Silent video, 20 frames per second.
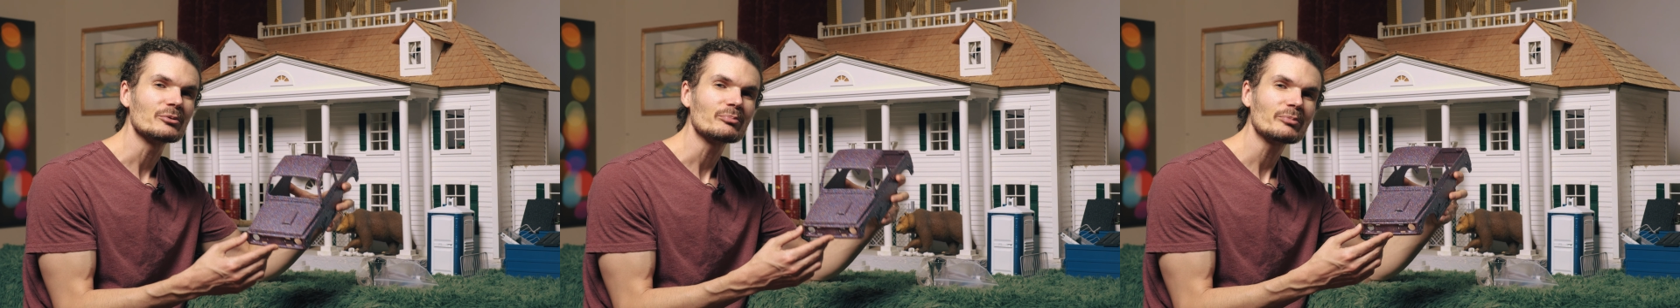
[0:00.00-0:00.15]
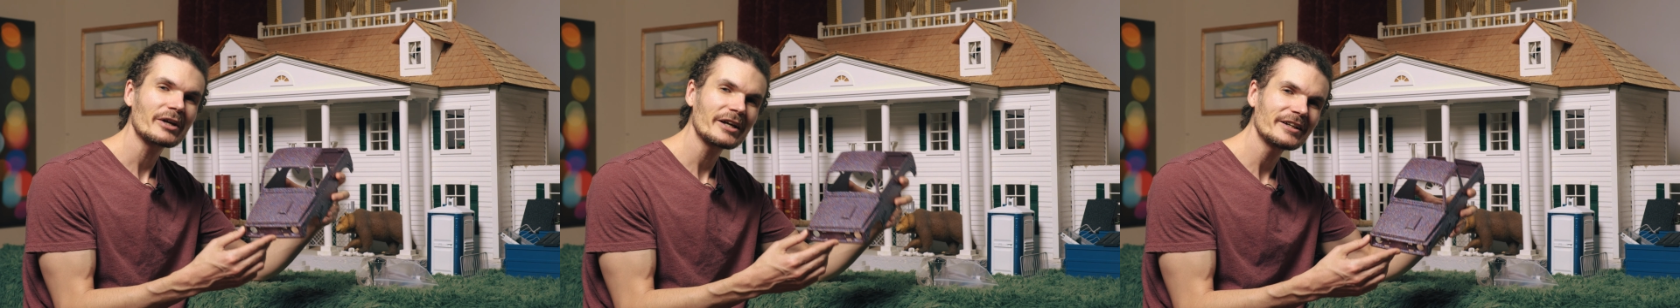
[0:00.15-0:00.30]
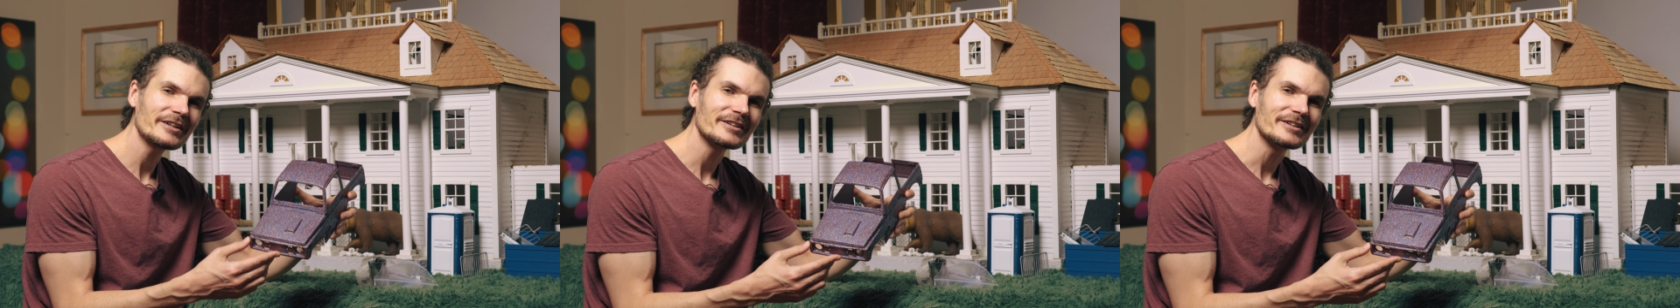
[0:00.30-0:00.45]

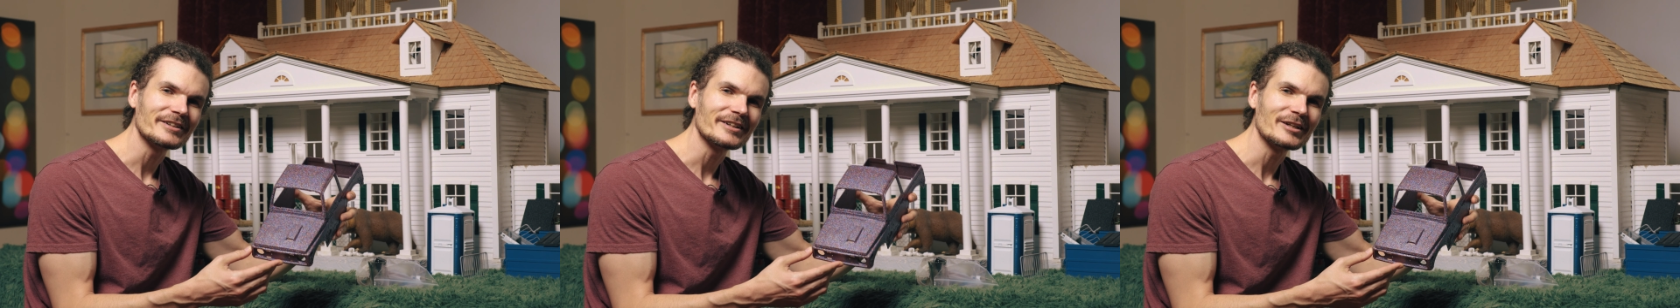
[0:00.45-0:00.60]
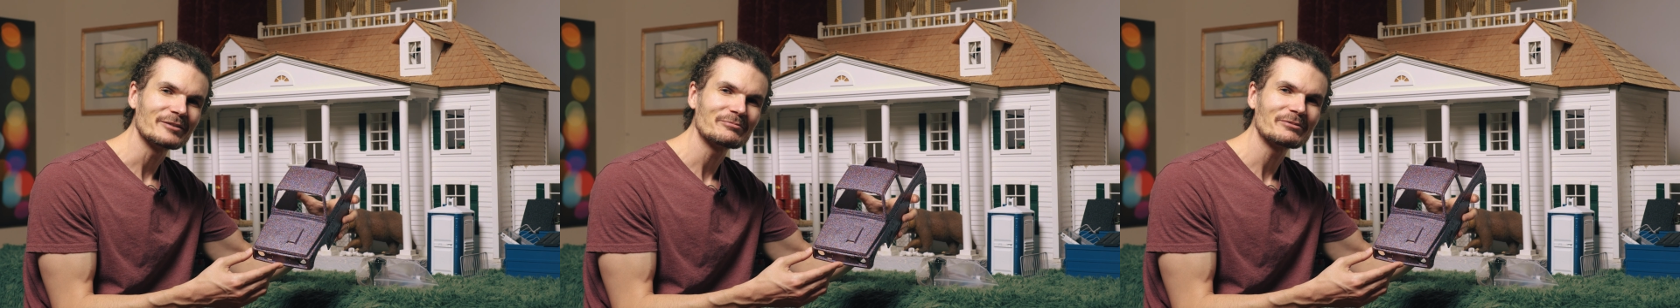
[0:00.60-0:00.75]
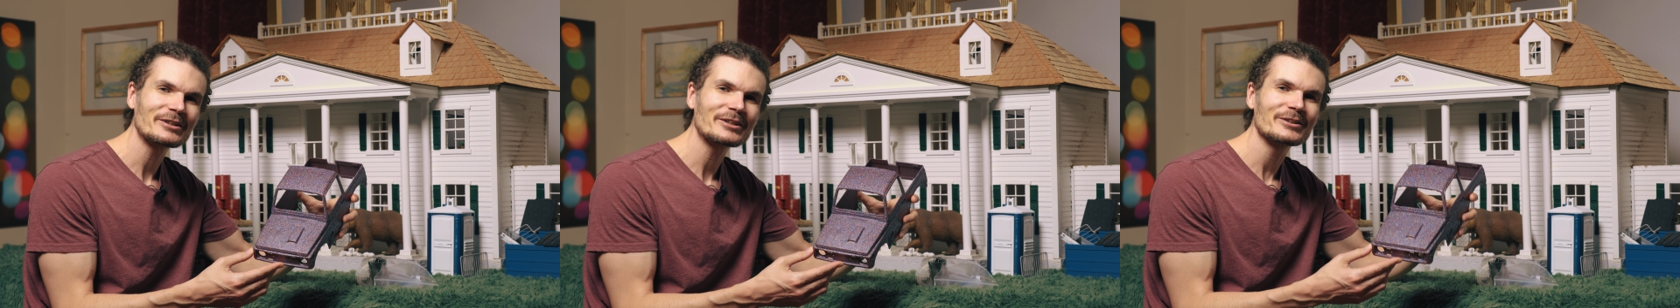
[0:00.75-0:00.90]
paint it
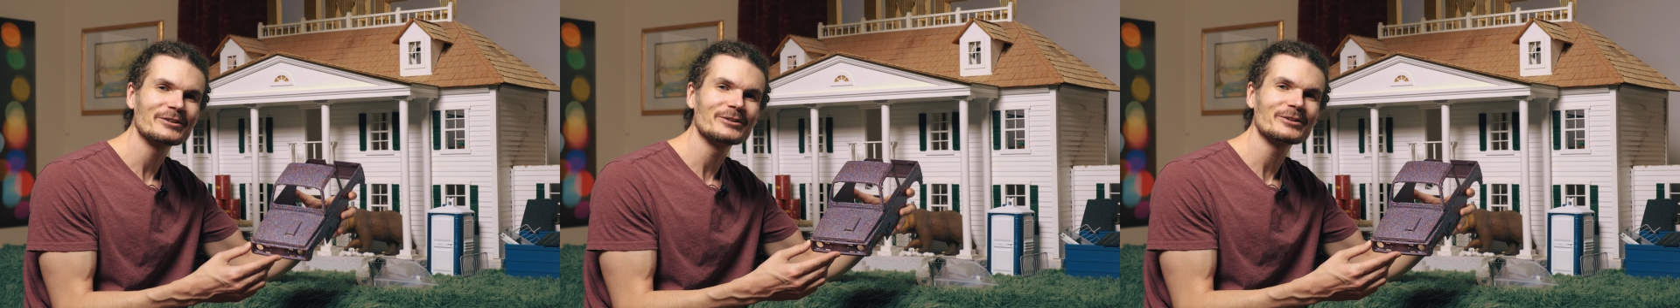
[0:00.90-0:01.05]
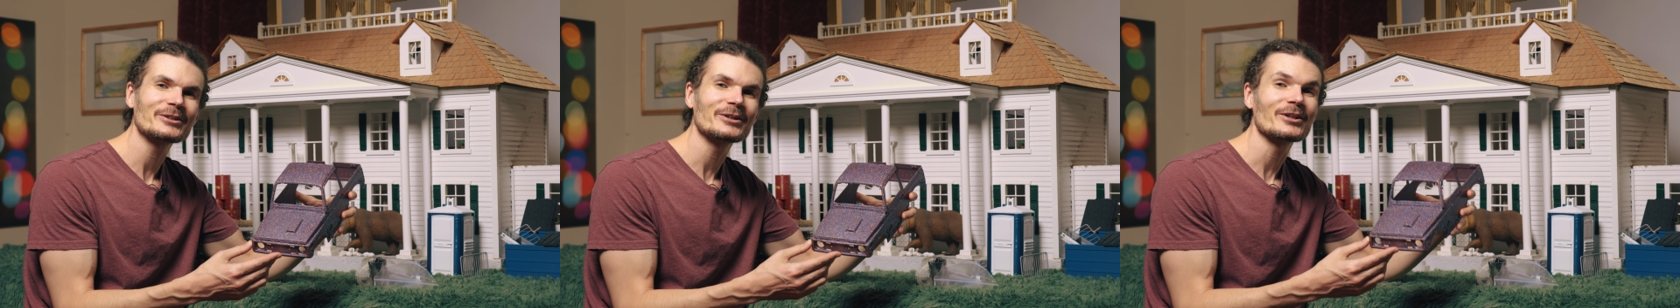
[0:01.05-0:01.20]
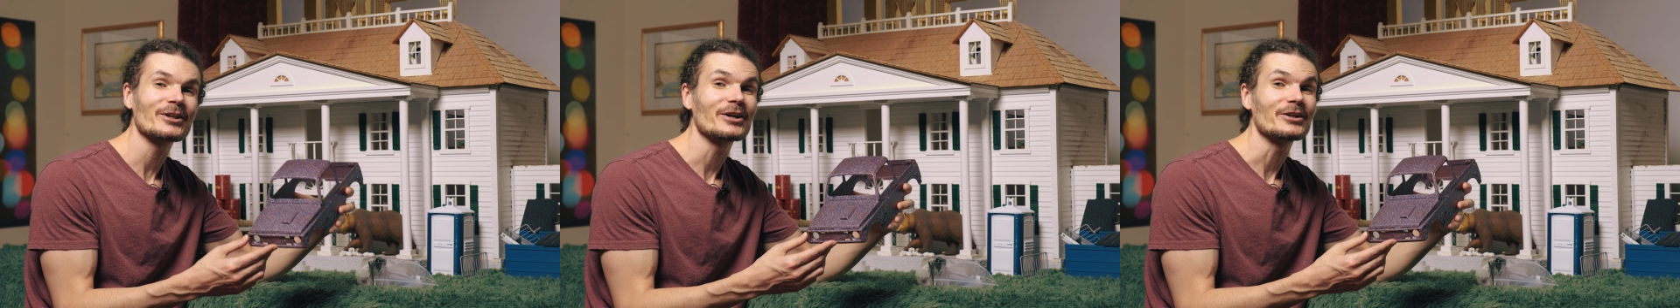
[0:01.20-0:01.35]
and make it
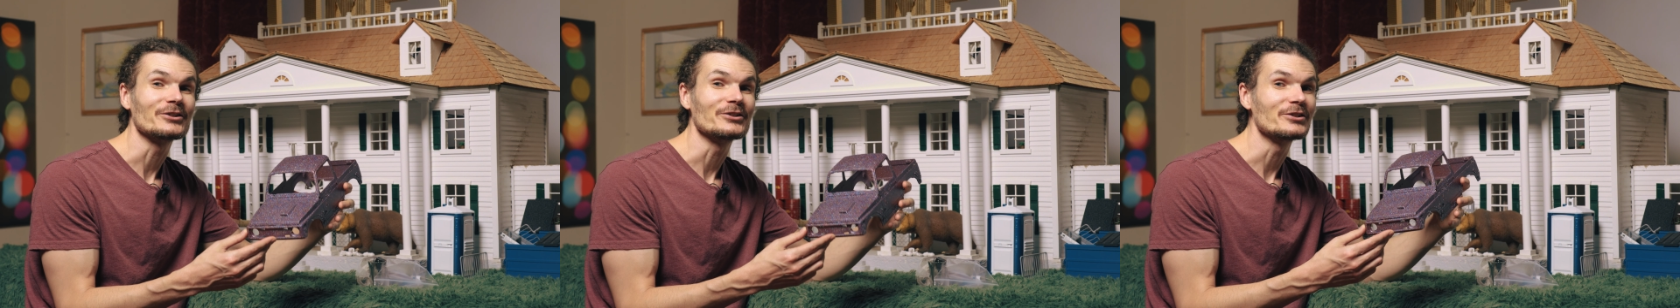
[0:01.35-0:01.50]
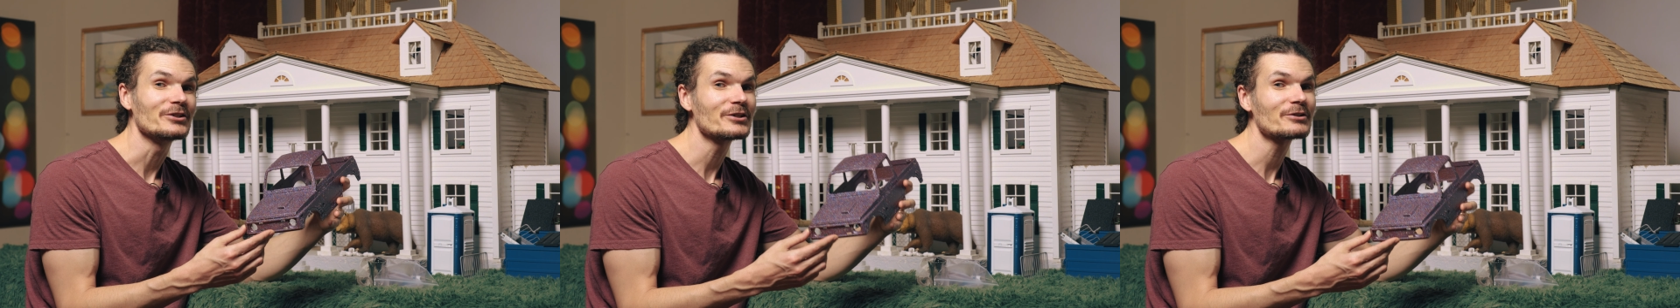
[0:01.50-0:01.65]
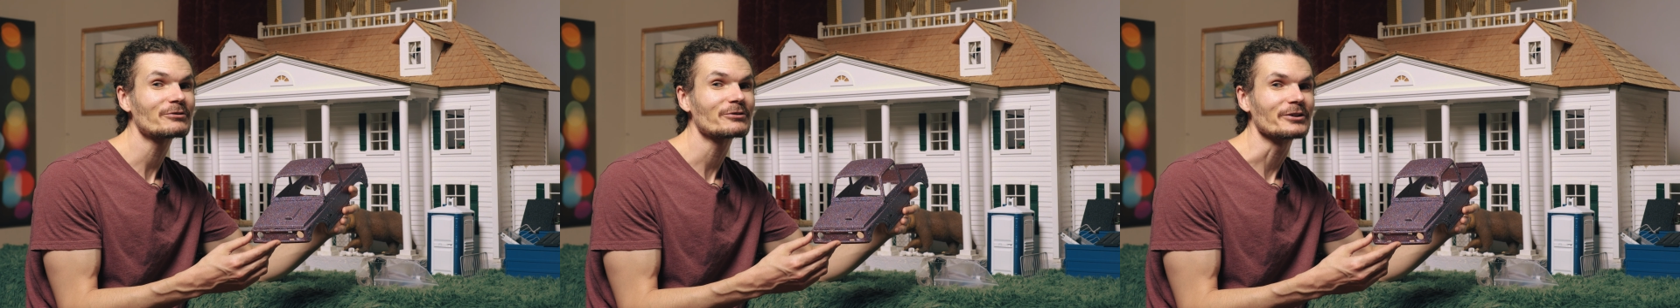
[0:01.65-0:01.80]
look a
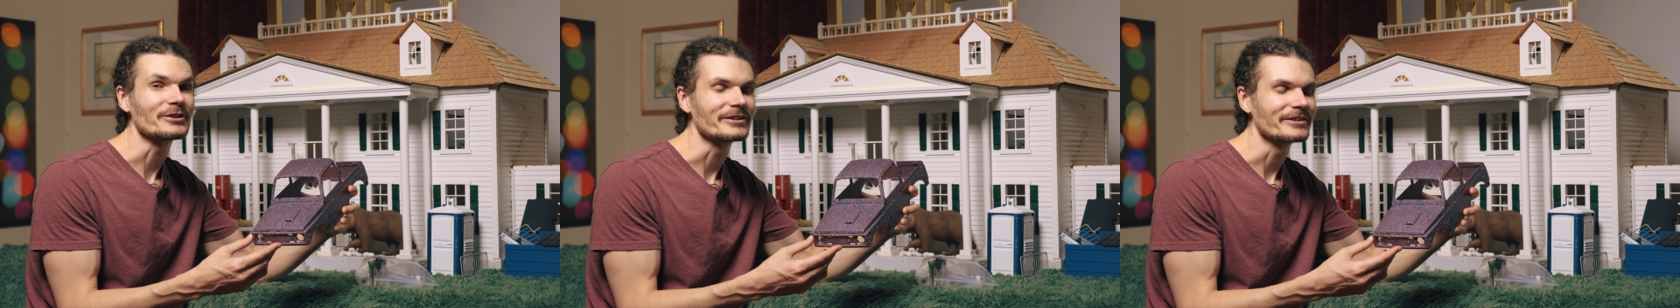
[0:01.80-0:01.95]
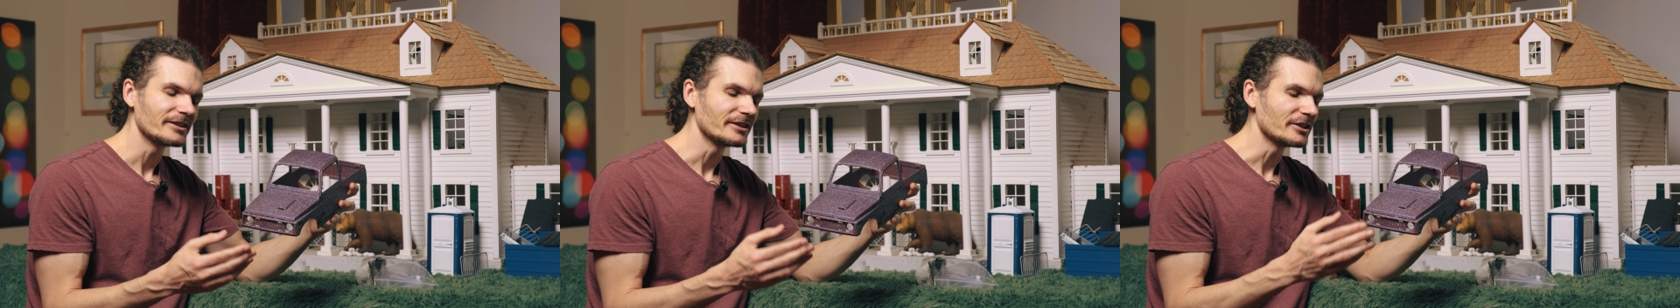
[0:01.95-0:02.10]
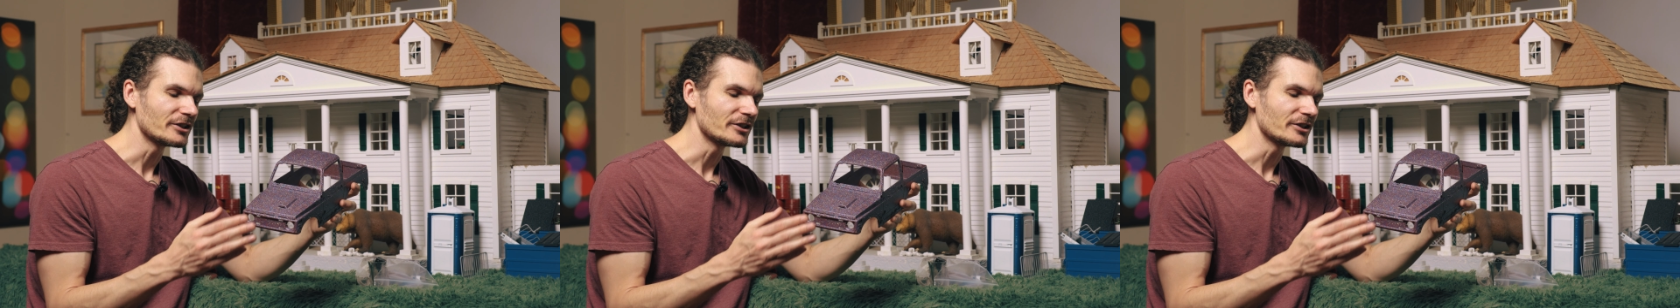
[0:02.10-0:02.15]
lot different.